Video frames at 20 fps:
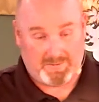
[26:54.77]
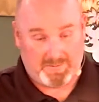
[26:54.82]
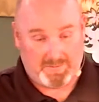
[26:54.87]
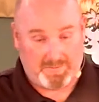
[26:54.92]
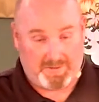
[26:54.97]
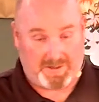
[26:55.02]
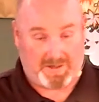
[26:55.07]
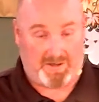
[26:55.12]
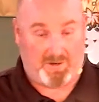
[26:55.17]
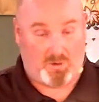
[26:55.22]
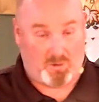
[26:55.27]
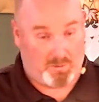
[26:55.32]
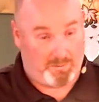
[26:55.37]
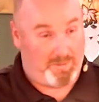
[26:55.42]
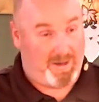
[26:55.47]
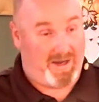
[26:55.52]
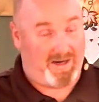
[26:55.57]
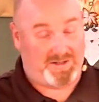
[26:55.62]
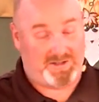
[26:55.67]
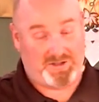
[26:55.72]
could hold
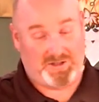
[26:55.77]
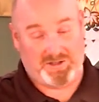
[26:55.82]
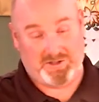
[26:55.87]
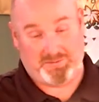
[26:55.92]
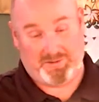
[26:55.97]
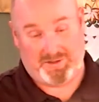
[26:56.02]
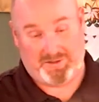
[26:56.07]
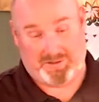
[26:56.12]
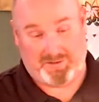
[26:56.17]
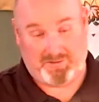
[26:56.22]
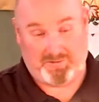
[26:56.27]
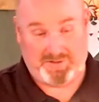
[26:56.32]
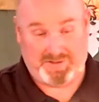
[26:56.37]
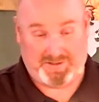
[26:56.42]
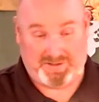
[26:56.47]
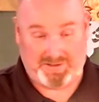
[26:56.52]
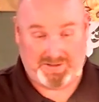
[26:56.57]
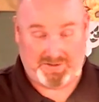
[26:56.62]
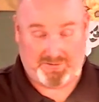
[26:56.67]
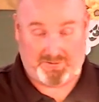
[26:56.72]
back judgment. We
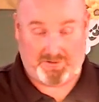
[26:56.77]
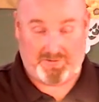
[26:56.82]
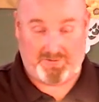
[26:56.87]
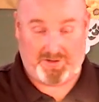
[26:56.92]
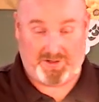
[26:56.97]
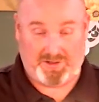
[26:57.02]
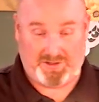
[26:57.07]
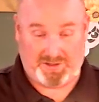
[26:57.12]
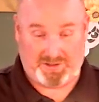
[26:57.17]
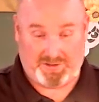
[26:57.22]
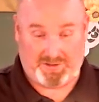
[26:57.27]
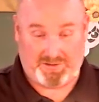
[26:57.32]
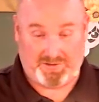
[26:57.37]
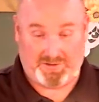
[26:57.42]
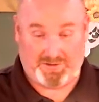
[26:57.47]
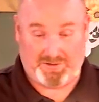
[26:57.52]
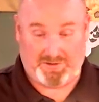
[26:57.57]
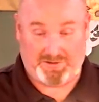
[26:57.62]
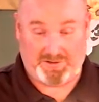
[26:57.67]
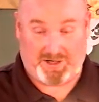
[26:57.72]
see this in Revelation
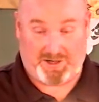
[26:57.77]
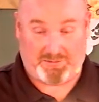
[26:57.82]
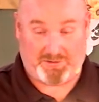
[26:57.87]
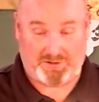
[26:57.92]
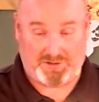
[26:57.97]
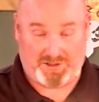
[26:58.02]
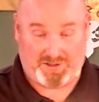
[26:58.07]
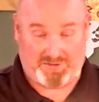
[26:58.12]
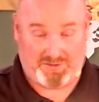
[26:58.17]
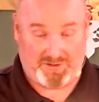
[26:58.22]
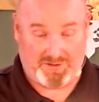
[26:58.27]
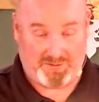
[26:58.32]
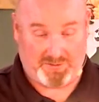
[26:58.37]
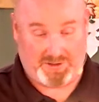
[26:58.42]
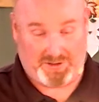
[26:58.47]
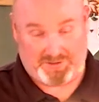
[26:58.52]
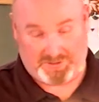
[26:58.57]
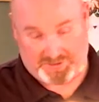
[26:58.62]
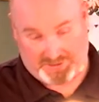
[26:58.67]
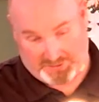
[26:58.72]
chapter 7 as
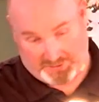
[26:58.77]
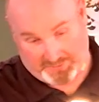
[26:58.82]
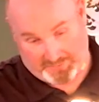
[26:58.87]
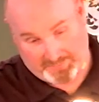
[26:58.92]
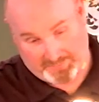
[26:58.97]
well. So